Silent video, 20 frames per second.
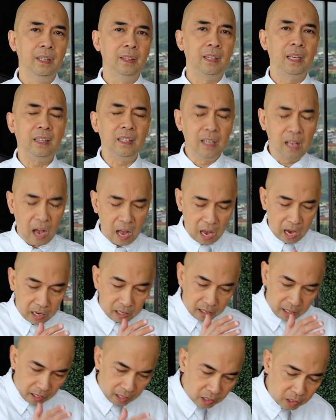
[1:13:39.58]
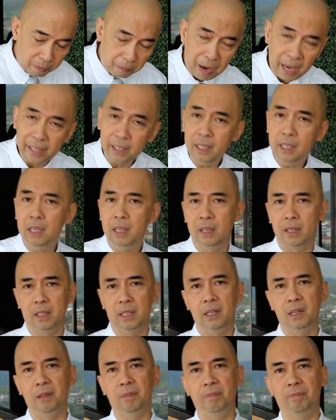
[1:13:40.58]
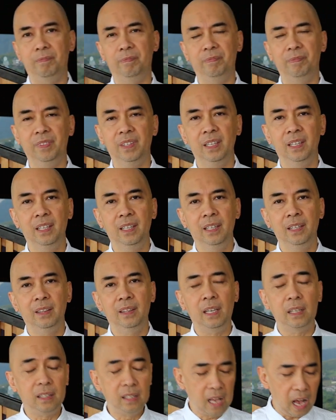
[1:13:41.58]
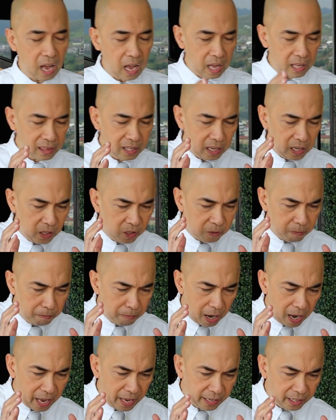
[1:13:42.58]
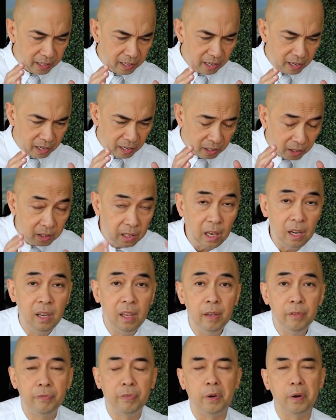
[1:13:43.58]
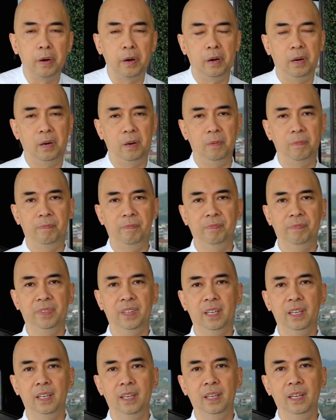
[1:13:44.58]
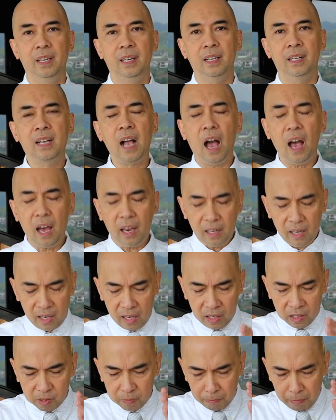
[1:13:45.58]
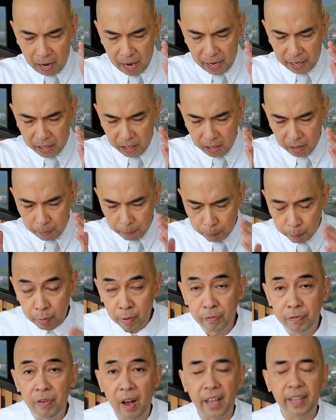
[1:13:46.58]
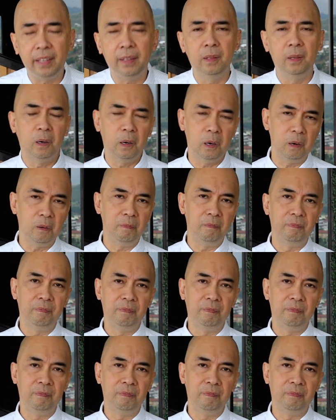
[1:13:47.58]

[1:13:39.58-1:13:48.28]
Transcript: that God is my healer, that God is my deliverer, God is my provider,